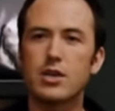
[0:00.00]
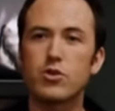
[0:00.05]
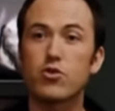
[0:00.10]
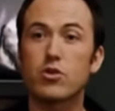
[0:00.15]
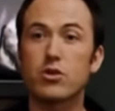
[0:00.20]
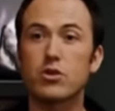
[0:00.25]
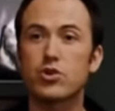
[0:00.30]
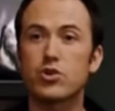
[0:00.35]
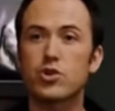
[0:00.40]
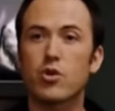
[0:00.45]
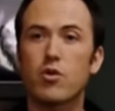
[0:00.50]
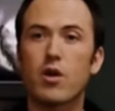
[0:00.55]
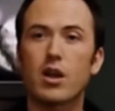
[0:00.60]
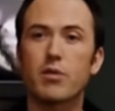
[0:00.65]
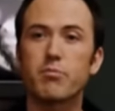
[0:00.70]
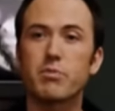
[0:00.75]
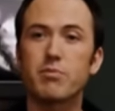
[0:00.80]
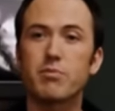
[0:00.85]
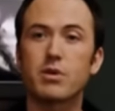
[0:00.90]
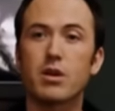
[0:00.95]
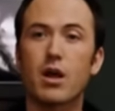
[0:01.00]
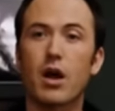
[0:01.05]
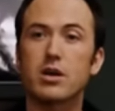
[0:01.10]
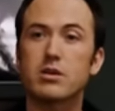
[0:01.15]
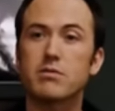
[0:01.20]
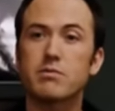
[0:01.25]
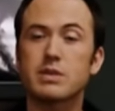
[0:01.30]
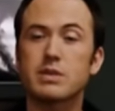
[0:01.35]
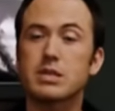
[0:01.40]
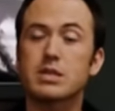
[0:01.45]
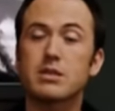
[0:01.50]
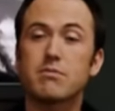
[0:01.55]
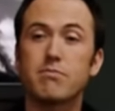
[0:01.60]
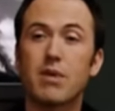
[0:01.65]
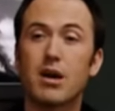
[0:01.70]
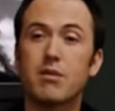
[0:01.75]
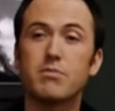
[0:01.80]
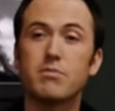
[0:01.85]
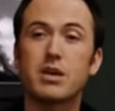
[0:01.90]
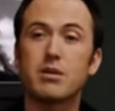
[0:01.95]
And you can show how to be monogamous
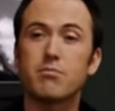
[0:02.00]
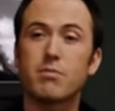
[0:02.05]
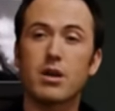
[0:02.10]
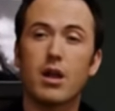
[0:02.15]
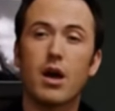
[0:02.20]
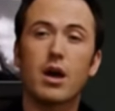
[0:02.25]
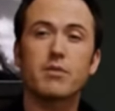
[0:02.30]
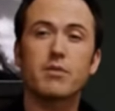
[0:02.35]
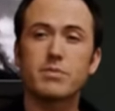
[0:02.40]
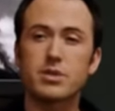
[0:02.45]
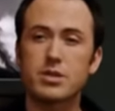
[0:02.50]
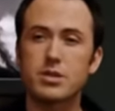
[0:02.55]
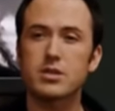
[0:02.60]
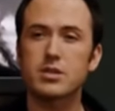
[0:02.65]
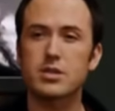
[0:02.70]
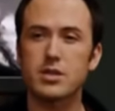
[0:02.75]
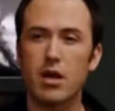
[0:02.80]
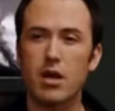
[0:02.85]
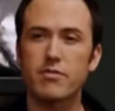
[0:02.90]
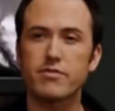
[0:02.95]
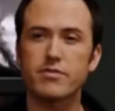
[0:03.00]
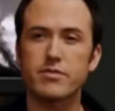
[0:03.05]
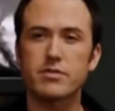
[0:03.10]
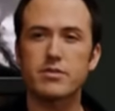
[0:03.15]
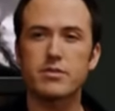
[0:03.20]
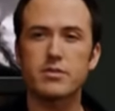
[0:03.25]
by being monogamous yourself.